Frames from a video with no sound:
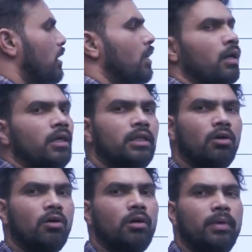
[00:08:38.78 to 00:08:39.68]
the
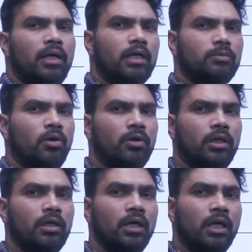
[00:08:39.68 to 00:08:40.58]
government has brought
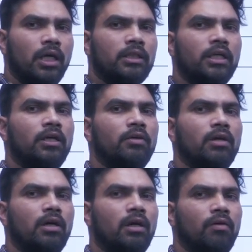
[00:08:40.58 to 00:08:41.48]
in three
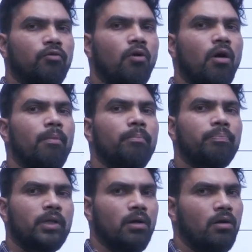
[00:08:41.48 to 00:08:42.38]
form
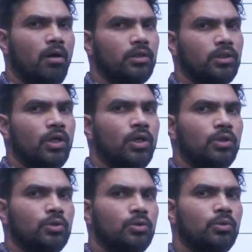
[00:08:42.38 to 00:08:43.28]
laws.
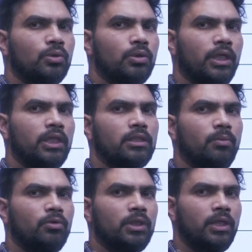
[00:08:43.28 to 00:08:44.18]
So it is
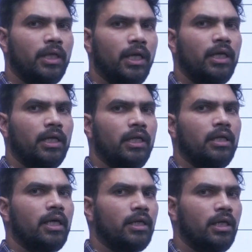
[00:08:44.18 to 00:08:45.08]
about the trade
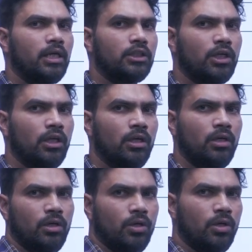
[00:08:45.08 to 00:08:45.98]
in agricultural
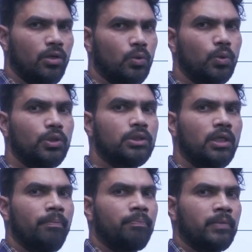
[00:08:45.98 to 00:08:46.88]
goods,
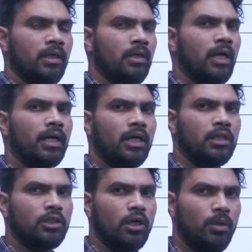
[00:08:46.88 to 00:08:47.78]

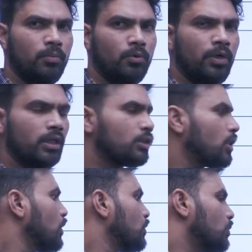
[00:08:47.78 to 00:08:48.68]
agricultural products.
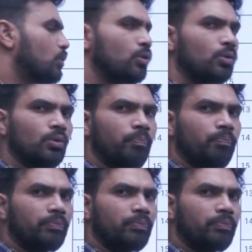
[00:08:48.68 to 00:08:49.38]
So